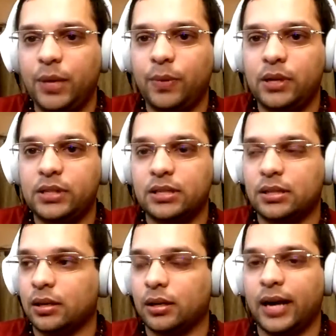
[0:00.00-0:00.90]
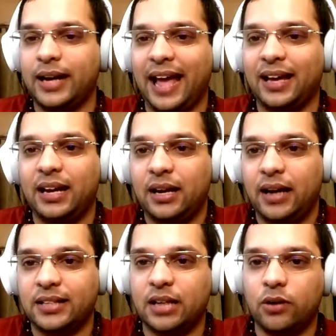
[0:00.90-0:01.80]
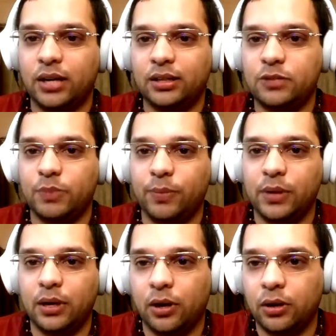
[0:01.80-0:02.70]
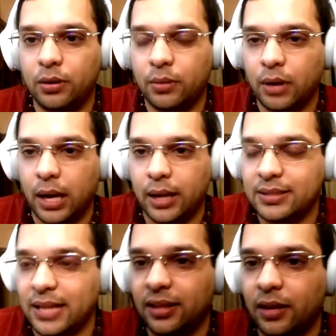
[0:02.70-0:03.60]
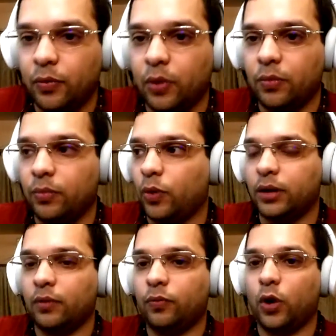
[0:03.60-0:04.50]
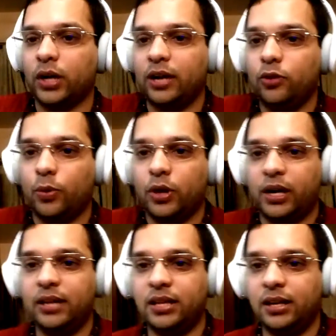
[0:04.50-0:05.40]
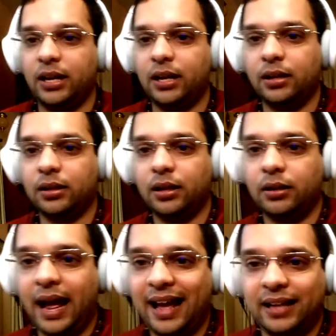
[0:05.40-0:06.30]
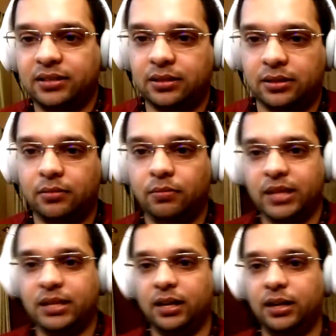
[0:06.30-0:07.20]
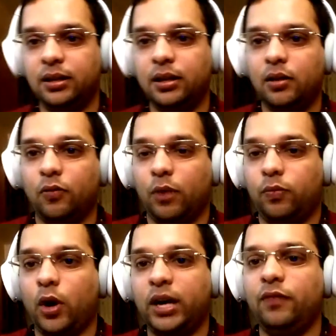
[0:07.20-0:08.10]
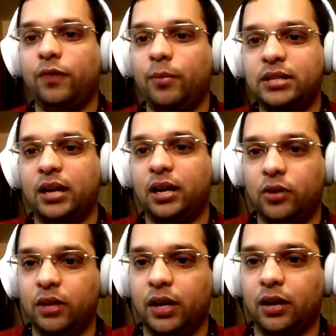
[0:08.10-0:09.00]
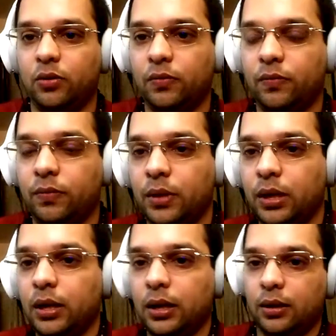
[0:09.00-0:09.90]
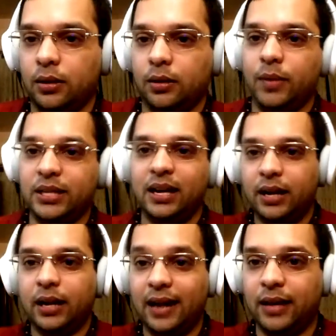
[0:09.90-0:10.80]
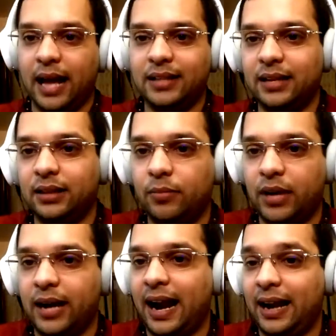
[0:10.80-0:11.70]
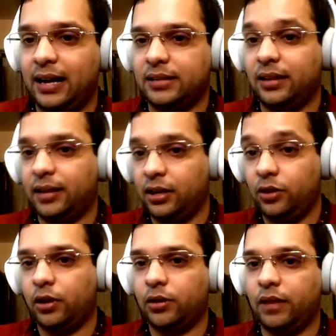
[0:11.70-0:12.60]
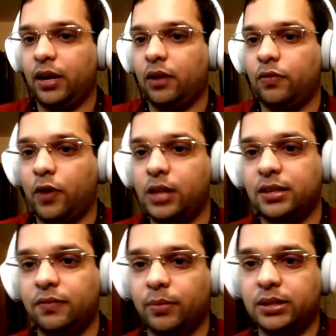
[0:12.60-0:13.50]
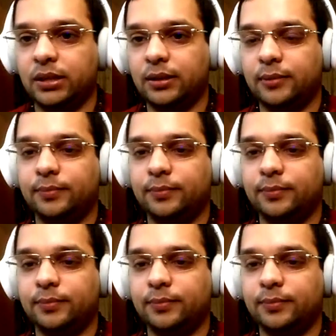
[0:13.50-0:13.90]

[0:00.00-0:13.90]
people just get angry and lash out at these people and saying that what are you portraying Syria as, basically. What information are you giving out? Basically, catching them red-handed, saying that you are giving out false information.